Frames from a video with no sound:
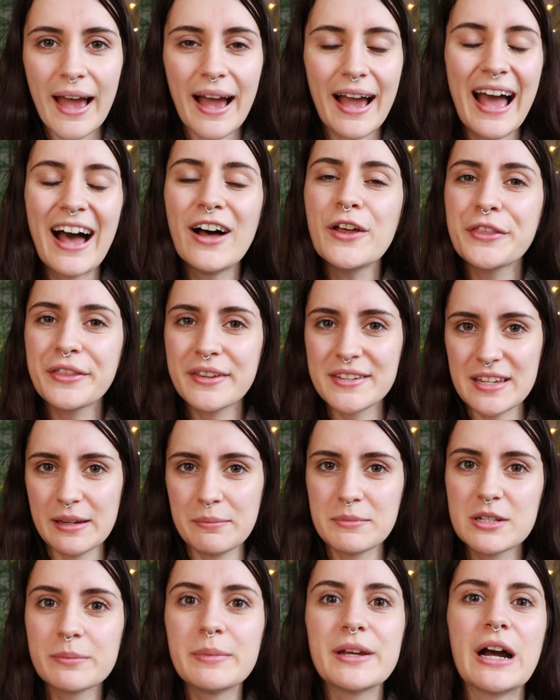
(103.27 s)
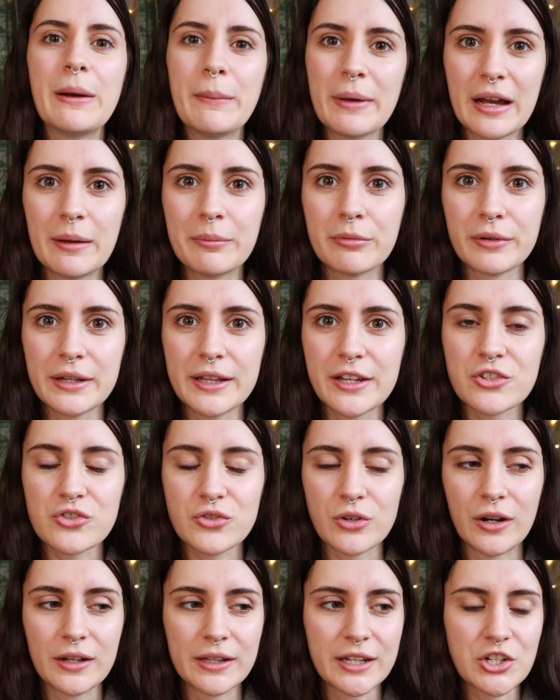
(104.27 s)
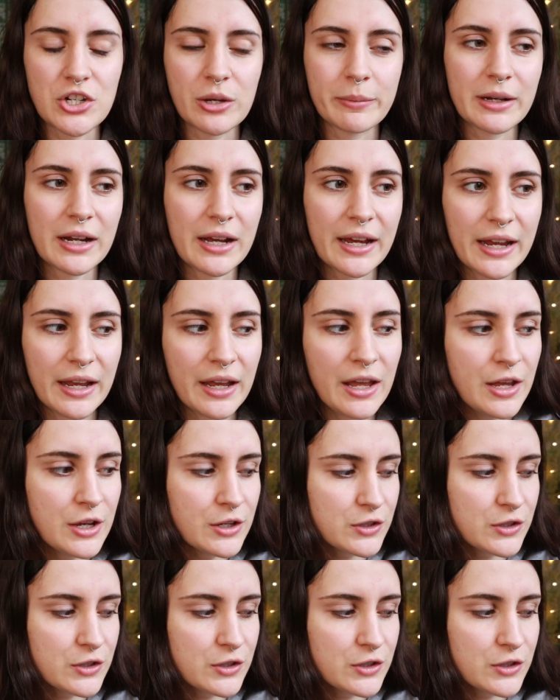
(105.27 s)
Health seems to be coming up really strongly, Gemini.